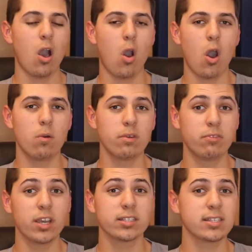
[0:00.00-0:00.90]
If
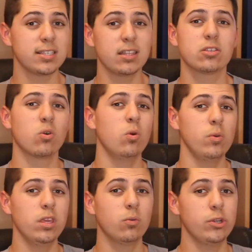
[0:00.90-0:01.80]
you guys can see, this whole
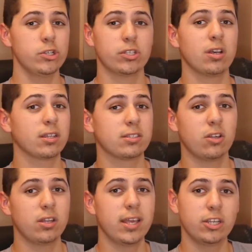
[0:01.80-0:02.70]
week, we just saw a
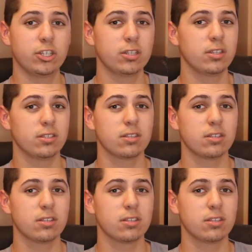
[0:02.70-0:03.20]
consolidation.